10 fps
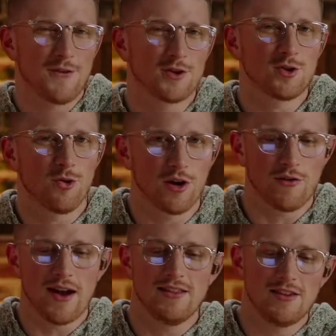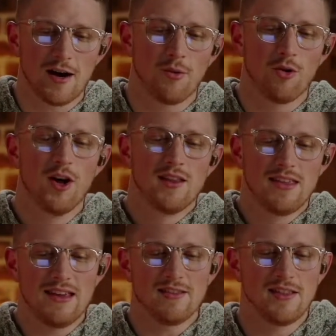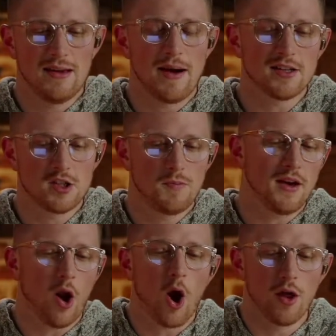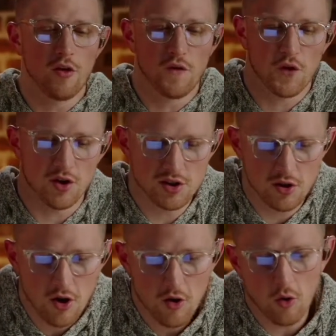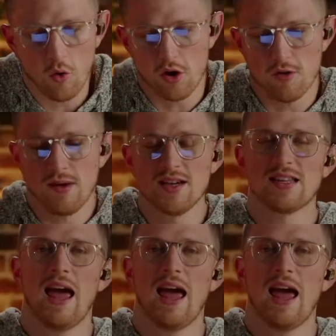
first order, right? Double the amount spent on the first order, because